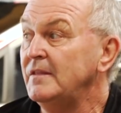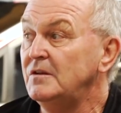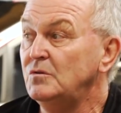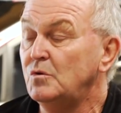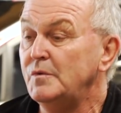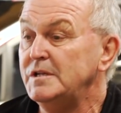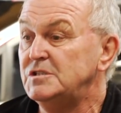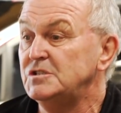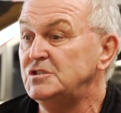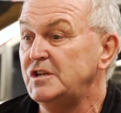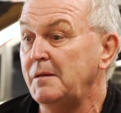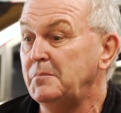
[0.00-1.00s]
the Norwegian
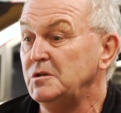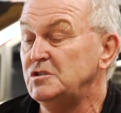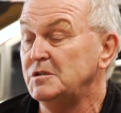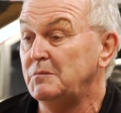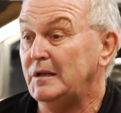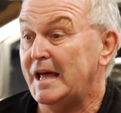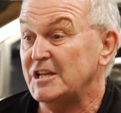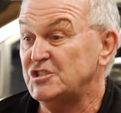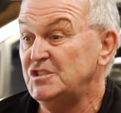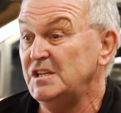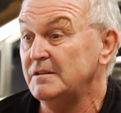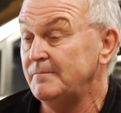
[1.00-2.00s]
Championship last
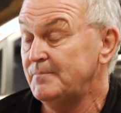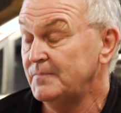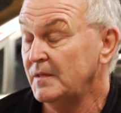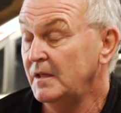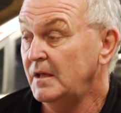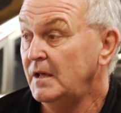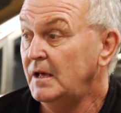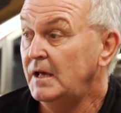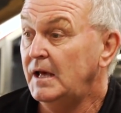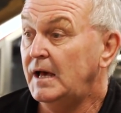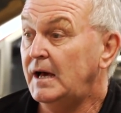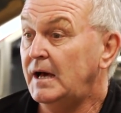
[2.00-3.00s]
year.
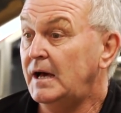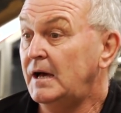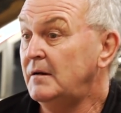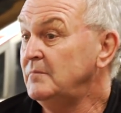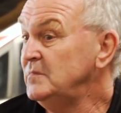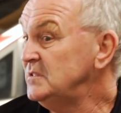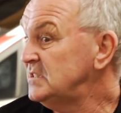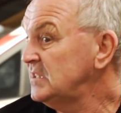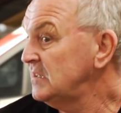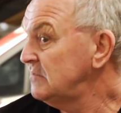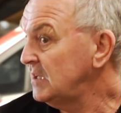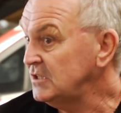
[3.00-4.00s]
It's
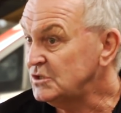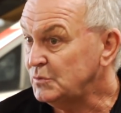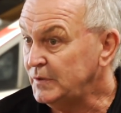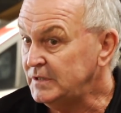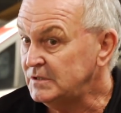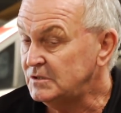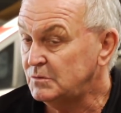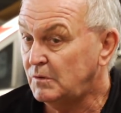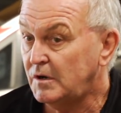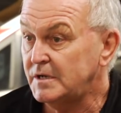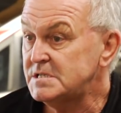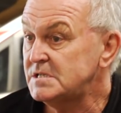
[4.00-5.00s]
done Rally Sweden
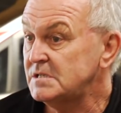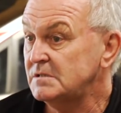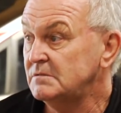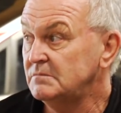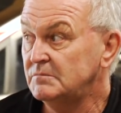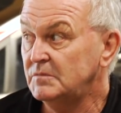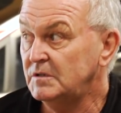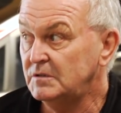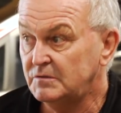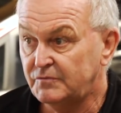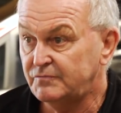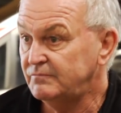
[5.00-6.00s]
twice,
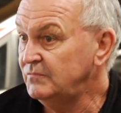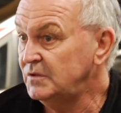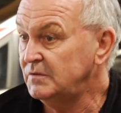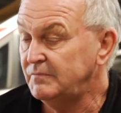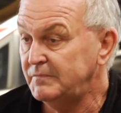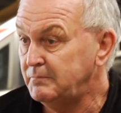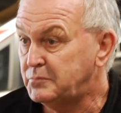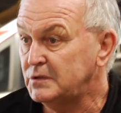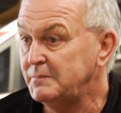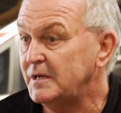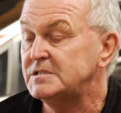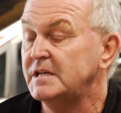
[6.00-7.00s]
and pretty
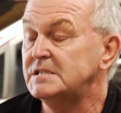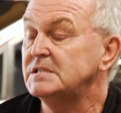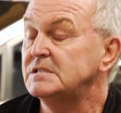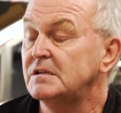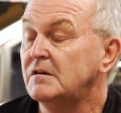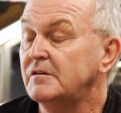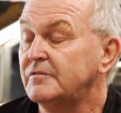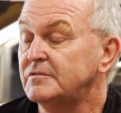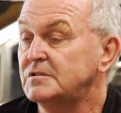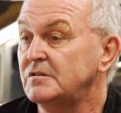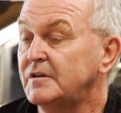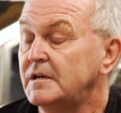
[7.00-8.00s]
much that's its life
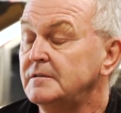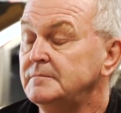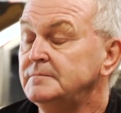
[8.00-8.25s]
so far.